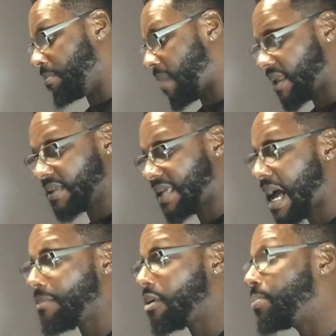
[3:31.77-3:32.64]
By the
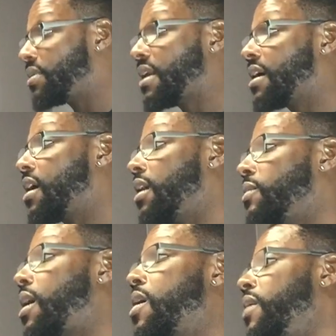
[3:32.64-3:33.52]
time you put that
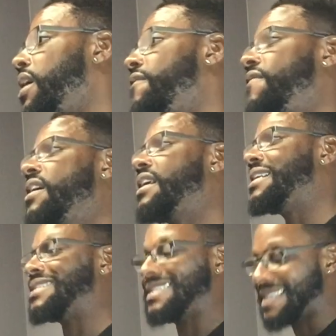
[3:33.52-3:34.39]
color on, if it
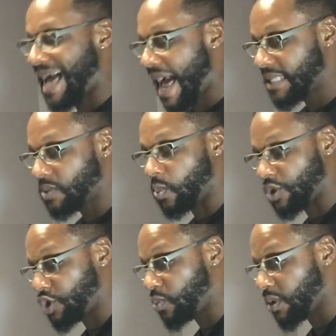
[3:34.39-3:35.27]
is not
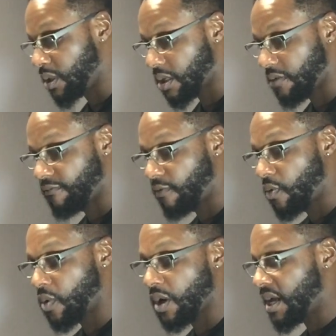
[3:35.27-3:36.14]
what you were looking
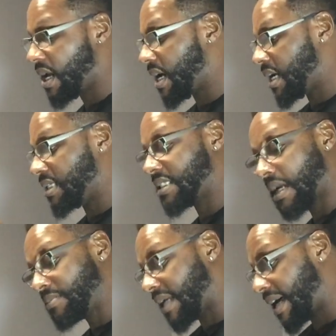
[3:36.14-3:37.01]
for,
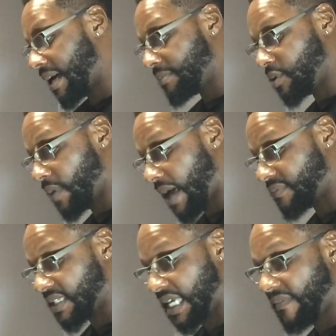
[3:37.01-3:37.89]
sometimes you
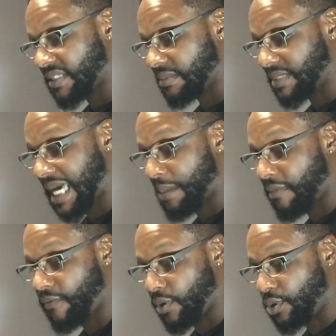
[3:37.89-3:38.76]
have to give it some time
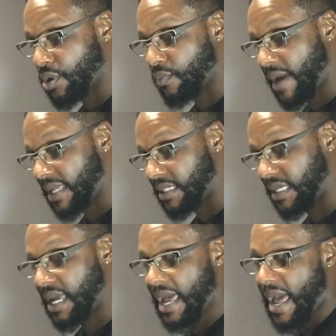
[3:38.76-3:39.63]
before you correct
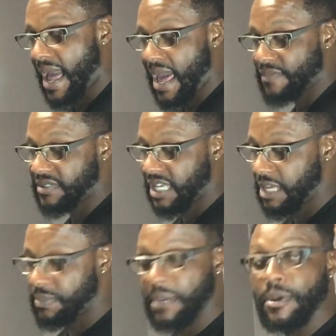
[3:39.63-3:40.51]
it. I have
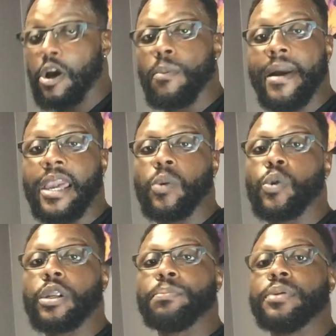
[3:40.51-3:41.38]
seen people go back and
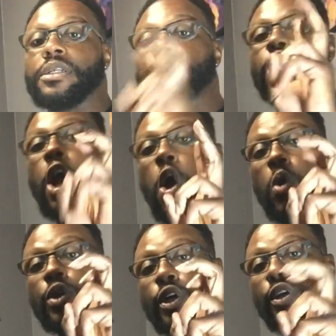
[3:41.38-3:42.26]
want to put
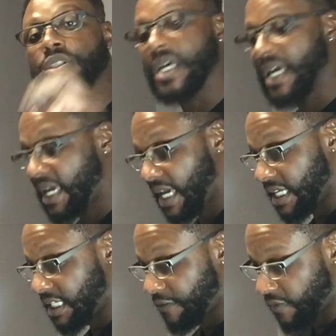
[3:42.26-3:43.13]
toners
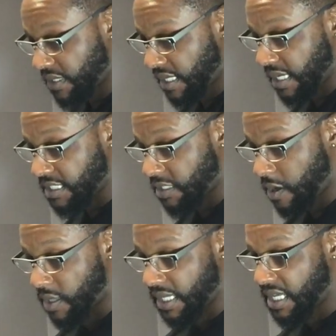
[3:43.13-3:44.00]
and different things
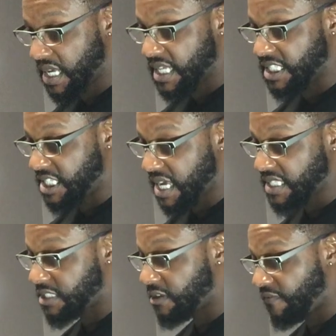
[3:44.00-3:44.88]
on it
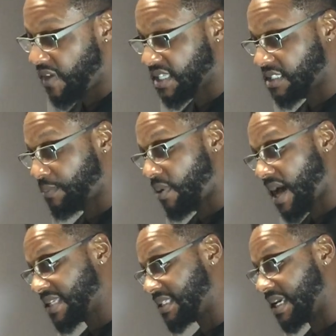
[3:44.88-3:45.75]
just to fix the
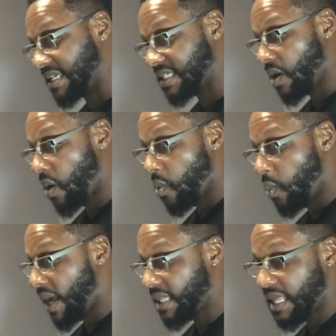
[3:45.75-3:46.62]
process,
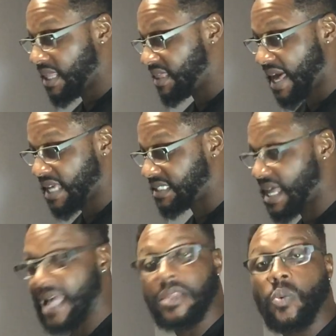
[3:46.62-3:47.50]
when that's
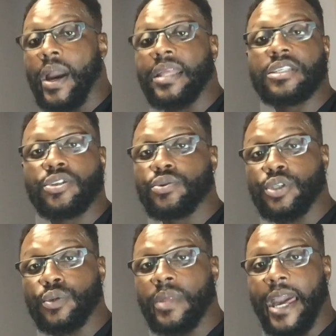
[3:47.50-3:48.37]
not the way that you
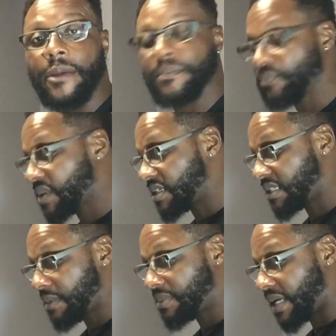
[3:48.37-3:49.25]
do that.
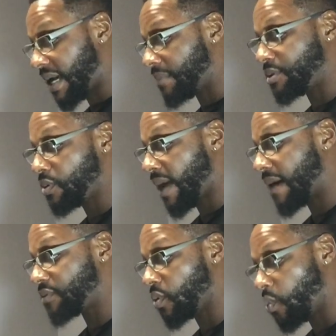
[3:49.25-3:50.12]
Sometimes you
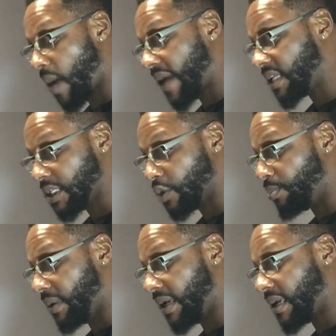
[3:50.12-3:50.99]
have to wait a little
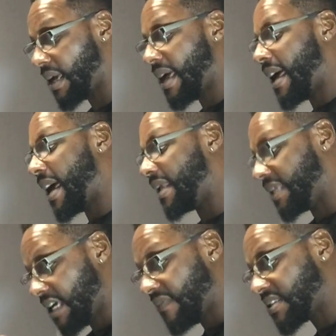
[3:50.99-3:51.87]
bit
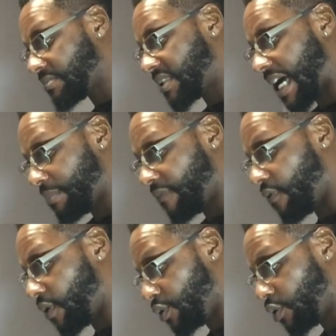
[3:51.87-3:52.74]
and give it some time
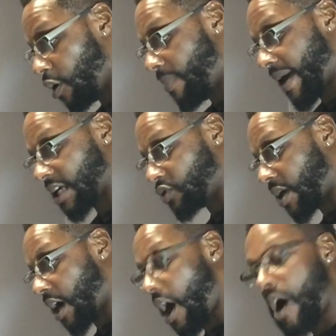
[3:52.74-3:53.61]
before you go back and
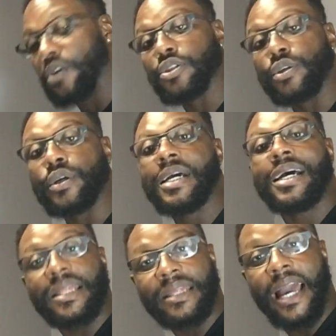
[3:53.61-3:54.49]
try to alter
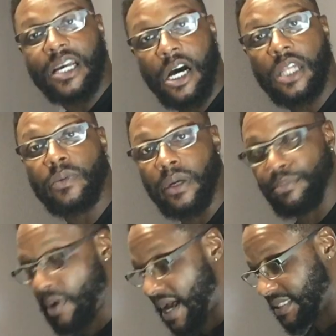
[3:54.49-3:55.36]
that coloring
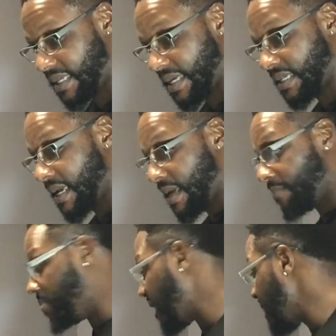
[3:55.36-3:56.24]
process,
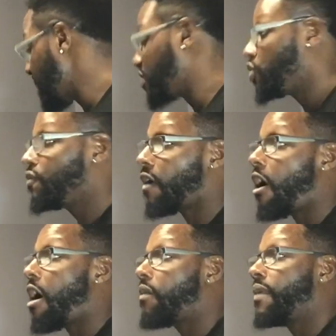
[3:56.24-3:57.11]
being that you've
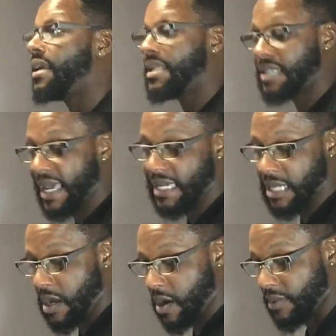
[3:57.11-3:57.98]
already
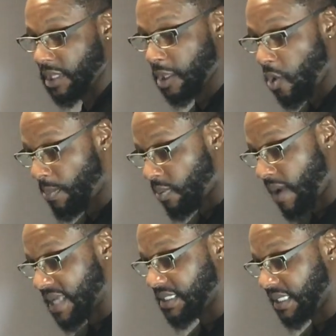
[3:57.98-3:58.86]
taken on the lower
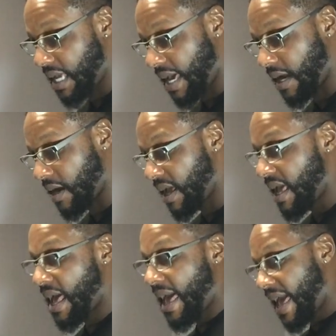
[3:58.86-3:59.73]
porosity hair,
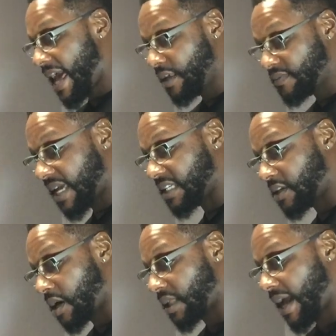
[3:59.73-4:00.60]
and
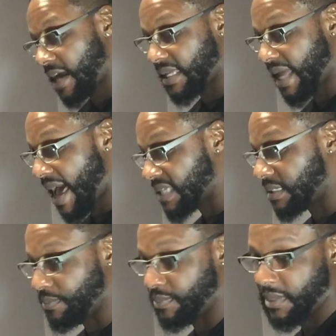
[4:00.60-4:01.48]
taken on the hair that has
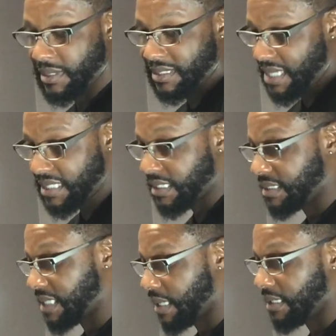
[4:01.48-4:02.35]
the
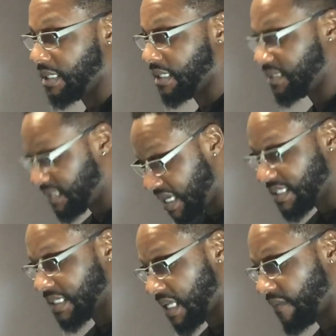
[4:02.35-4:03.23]

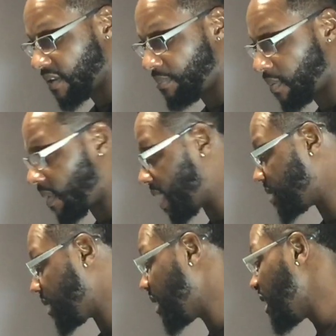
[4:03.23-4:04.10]
decent level of
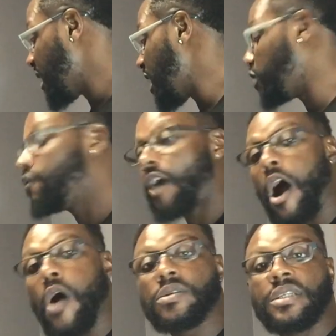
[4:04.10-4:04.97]
porosity, and you've
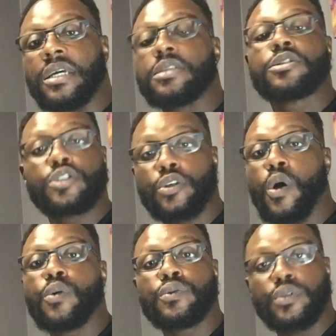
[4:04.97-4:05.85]
altered it
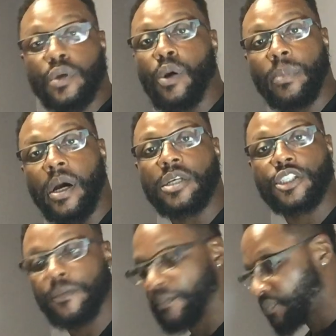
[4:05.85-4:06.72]
so
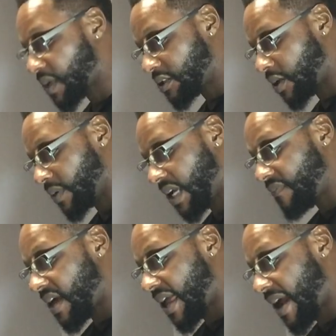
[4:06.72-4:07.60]
much. So
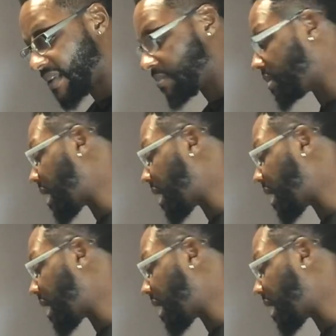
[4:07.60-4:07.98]
give that hair some